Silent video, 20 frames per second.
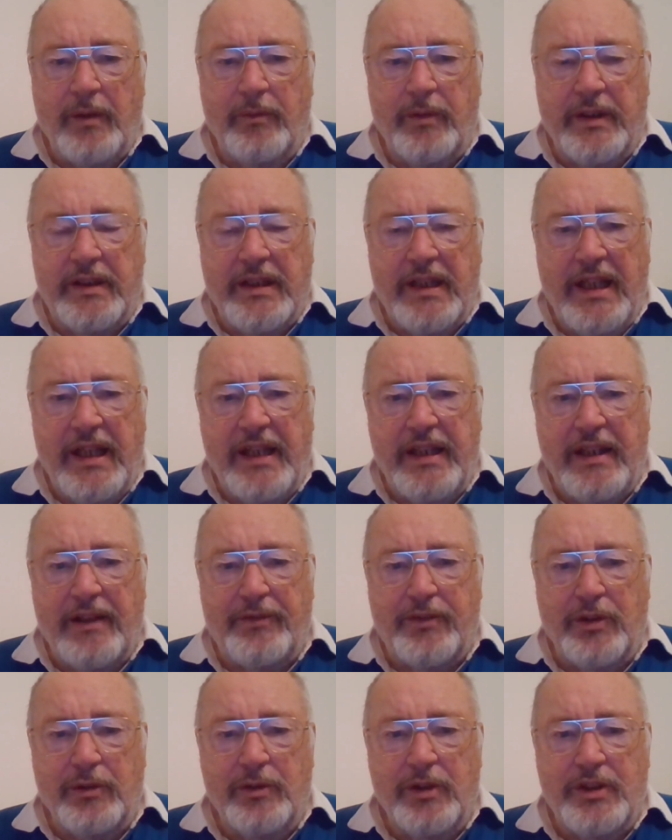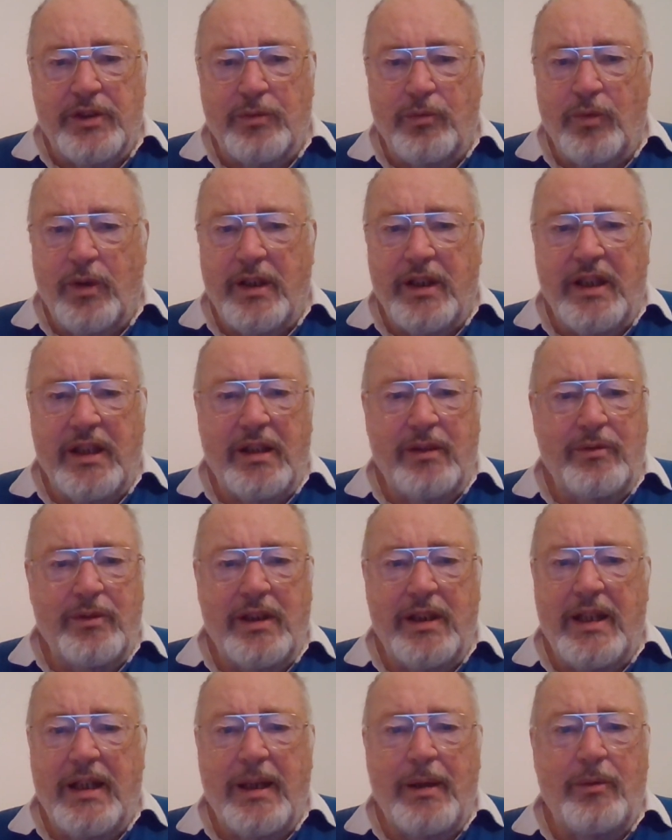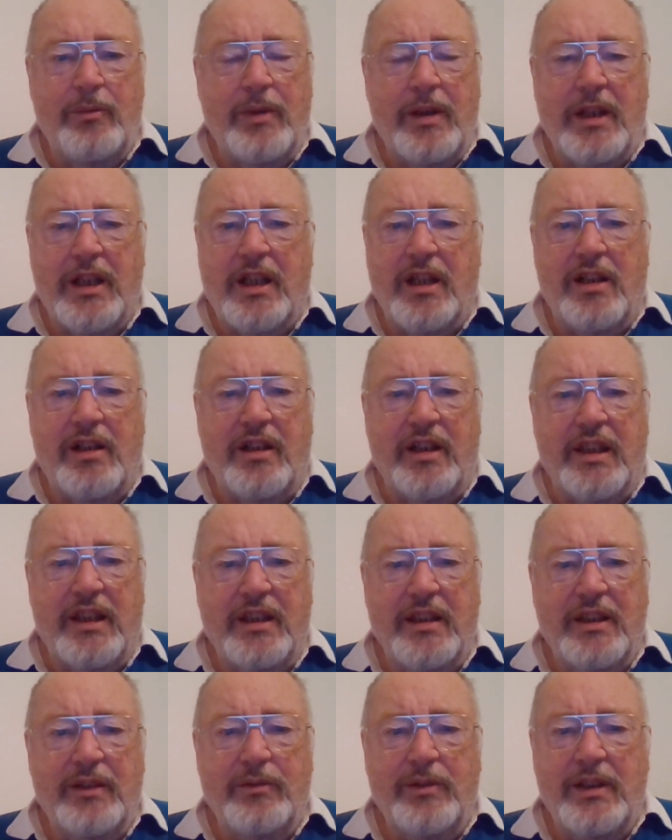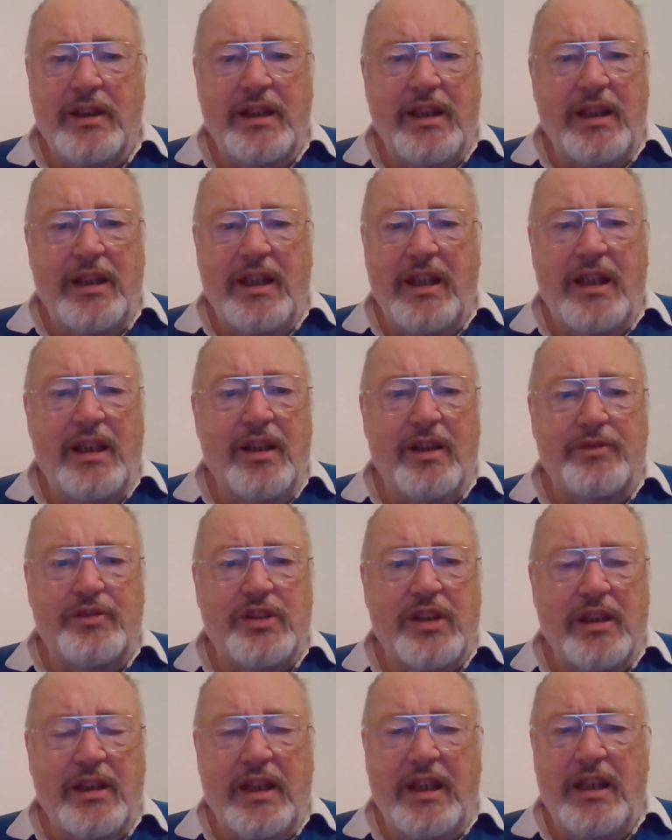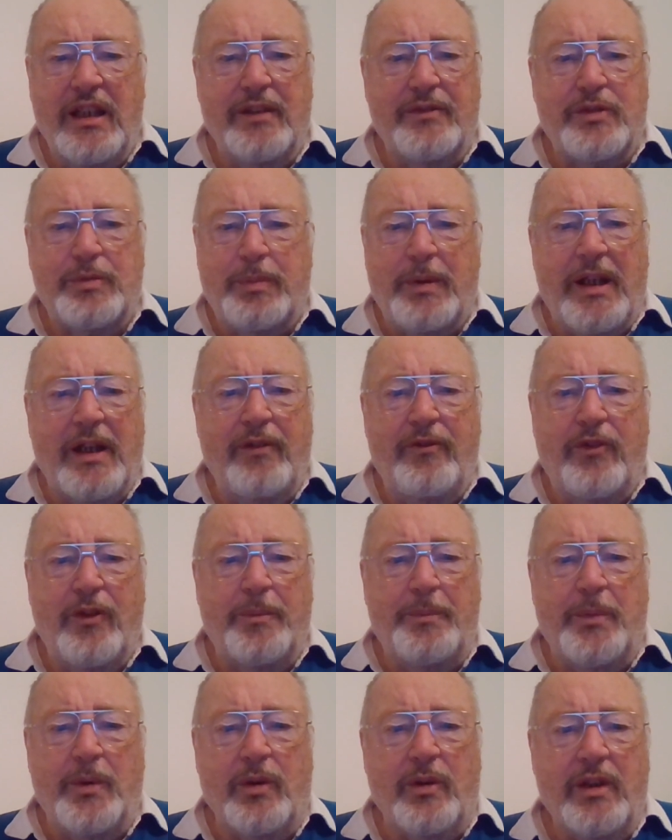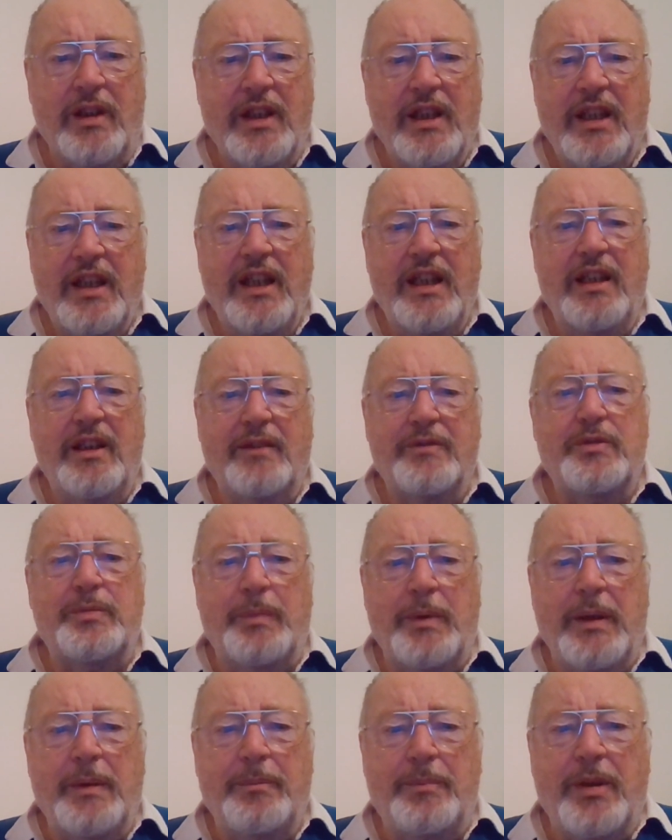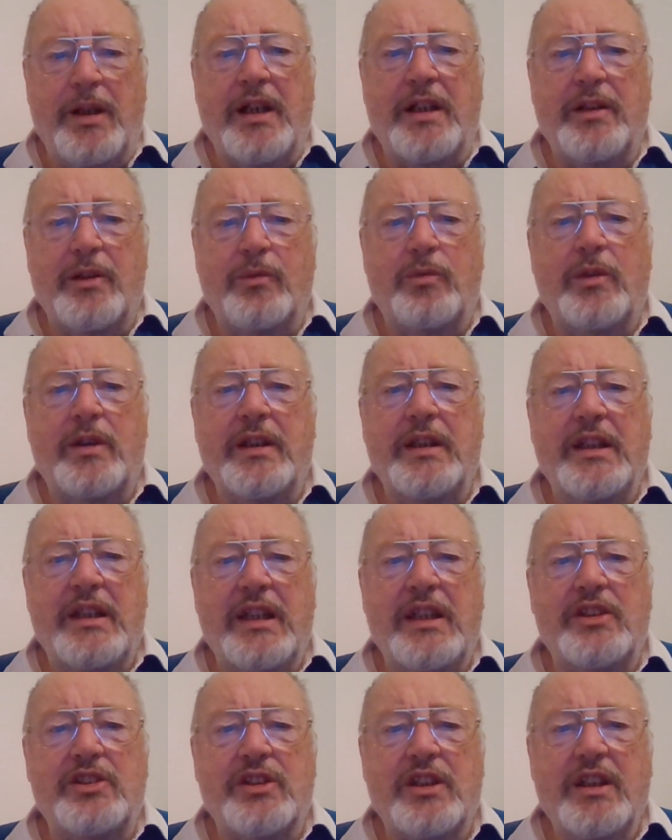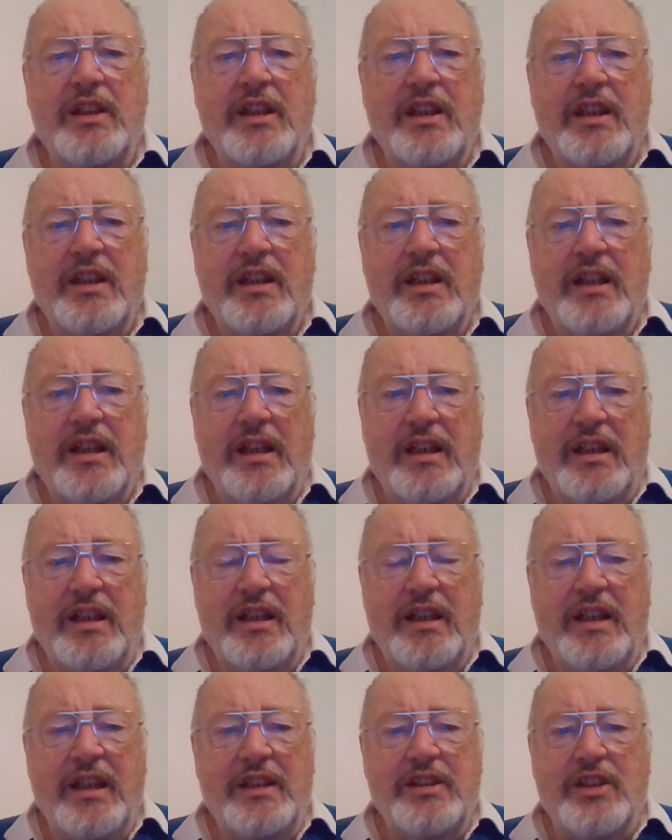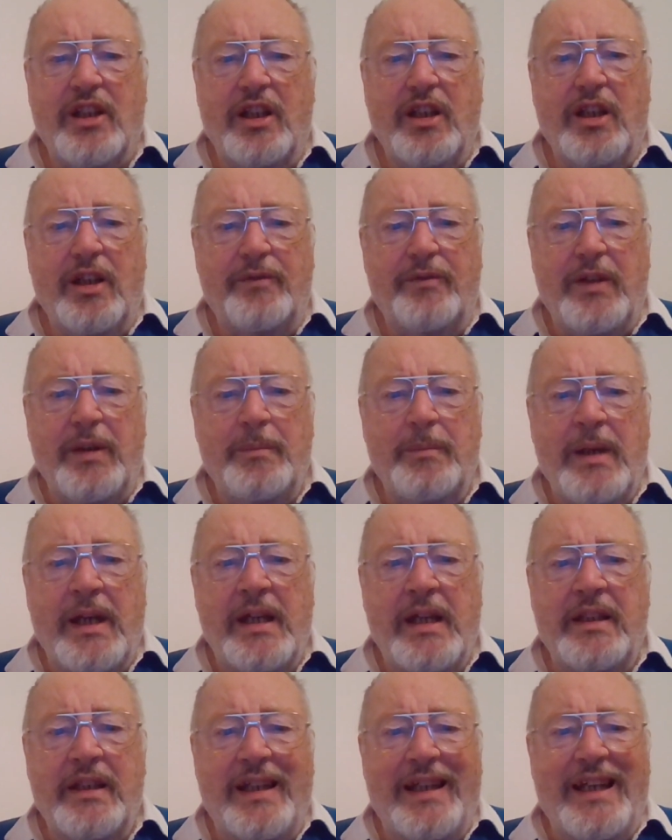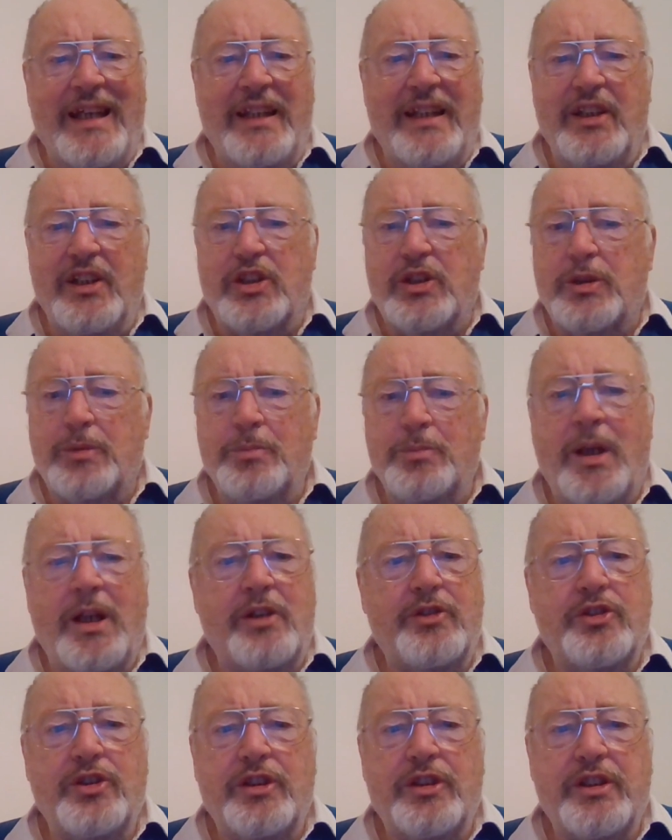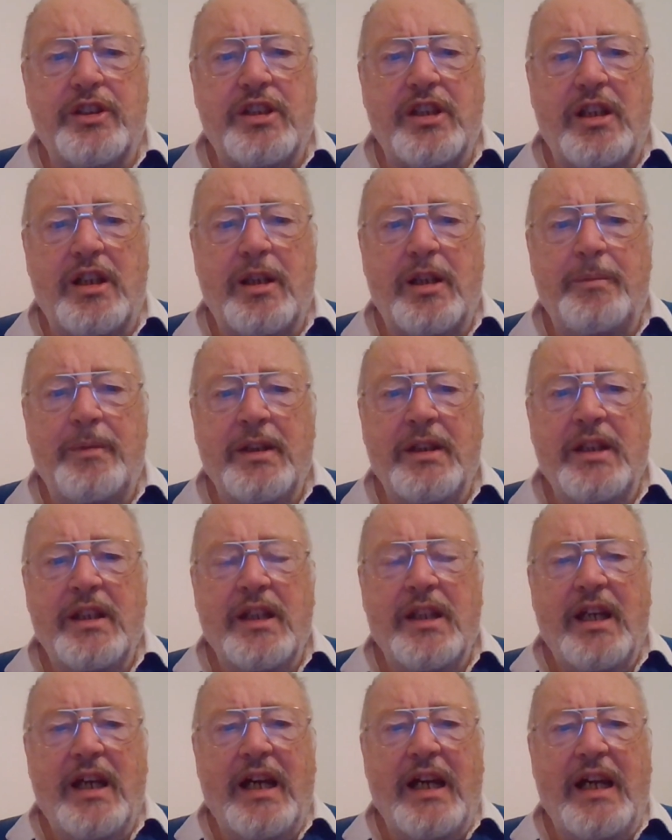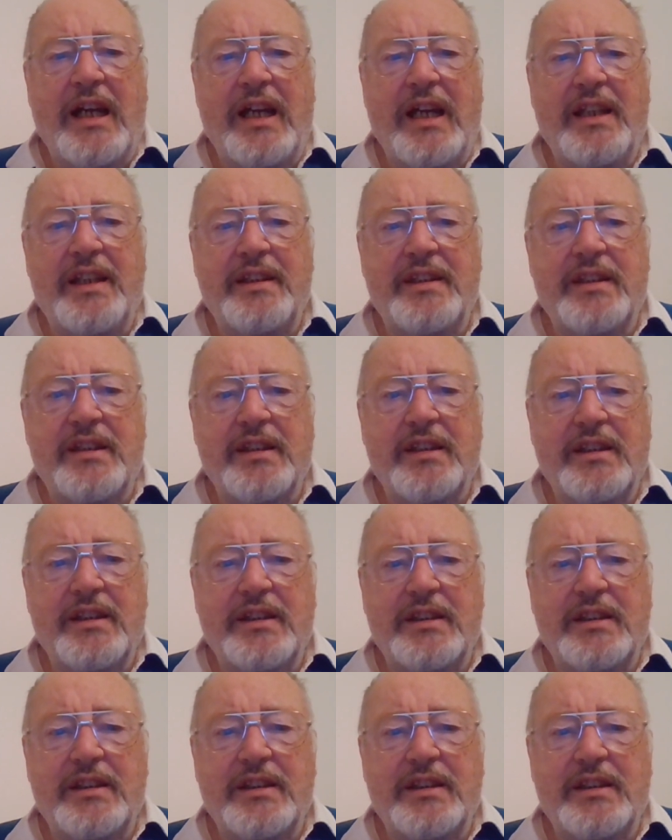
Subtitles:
Laird afterwards. What a guy. He loves playing football. He loves being part of what he is. He's a lovely man, and he smiles all the time. And